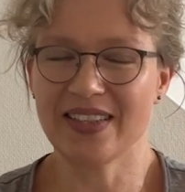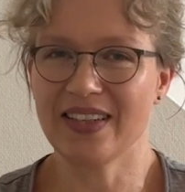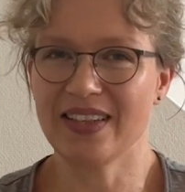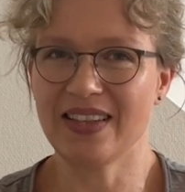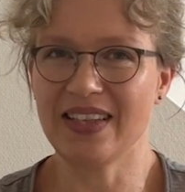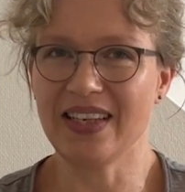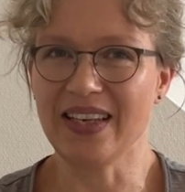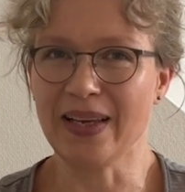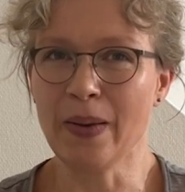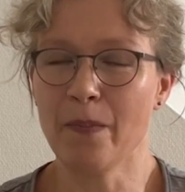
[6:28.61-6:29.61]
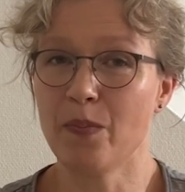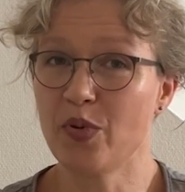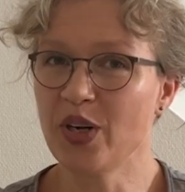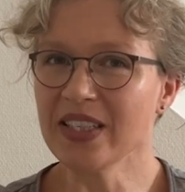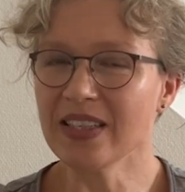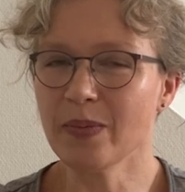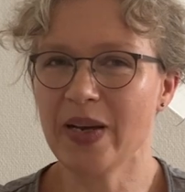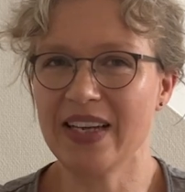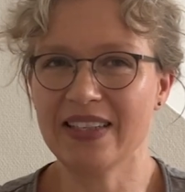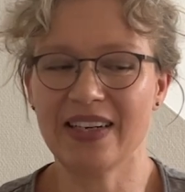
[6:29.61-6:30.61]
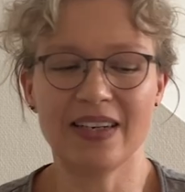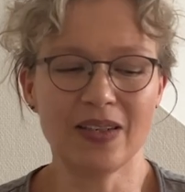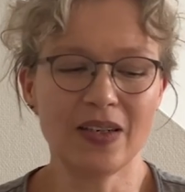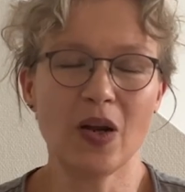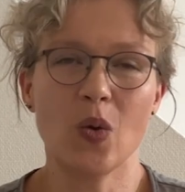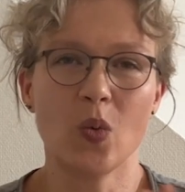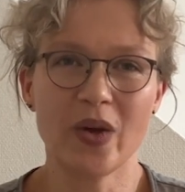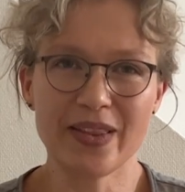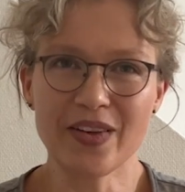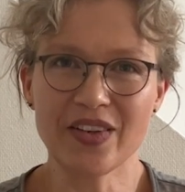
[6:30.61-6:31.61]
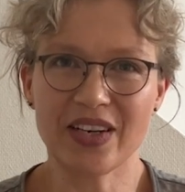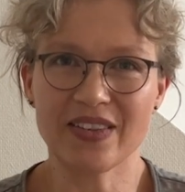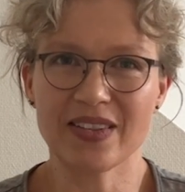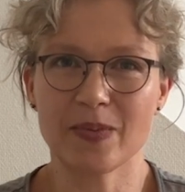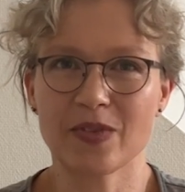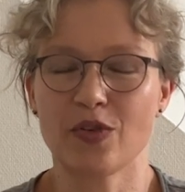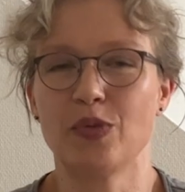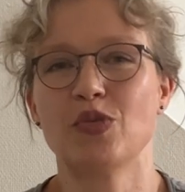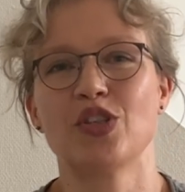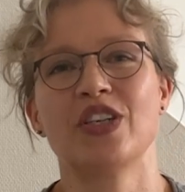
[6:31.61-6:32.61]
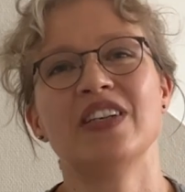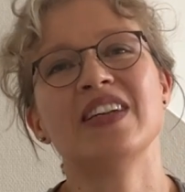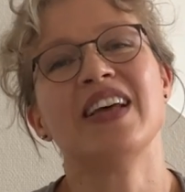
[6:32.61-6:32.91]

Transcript: the printed pattern with your yarn subscription,